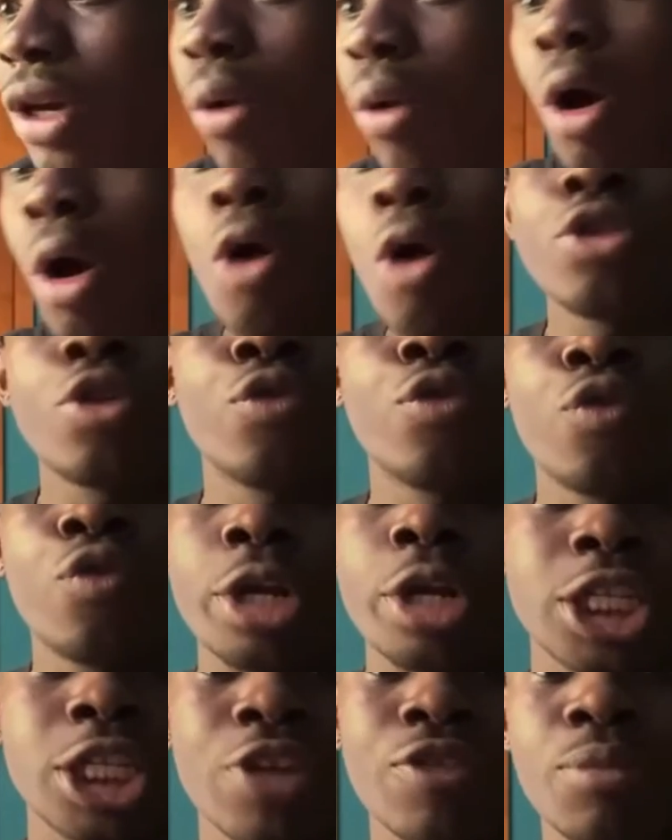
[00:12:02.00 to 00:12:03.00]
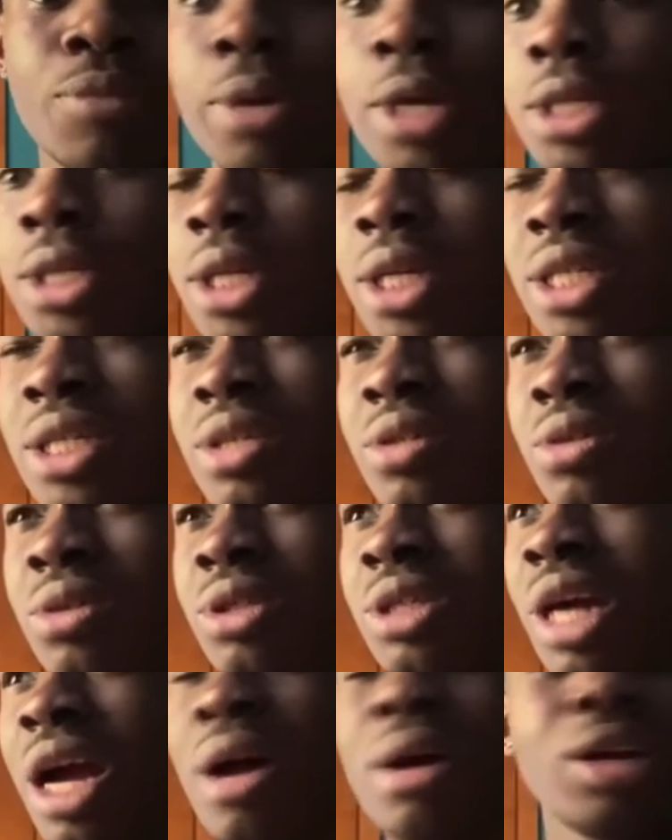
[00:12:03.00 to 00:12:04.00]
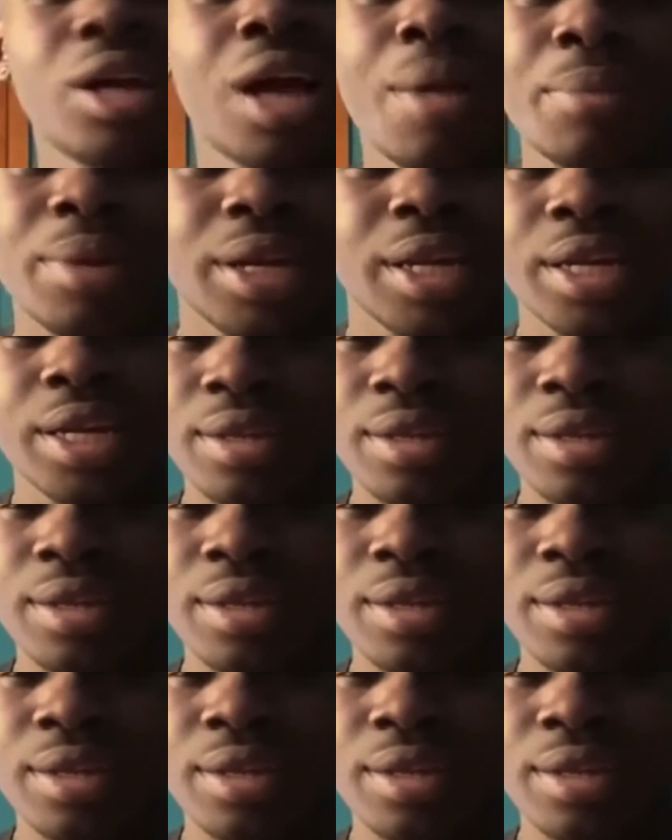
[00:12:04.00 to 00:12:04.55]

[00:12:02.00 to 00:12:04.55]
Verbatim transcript: all the 47 presidents or how, how many?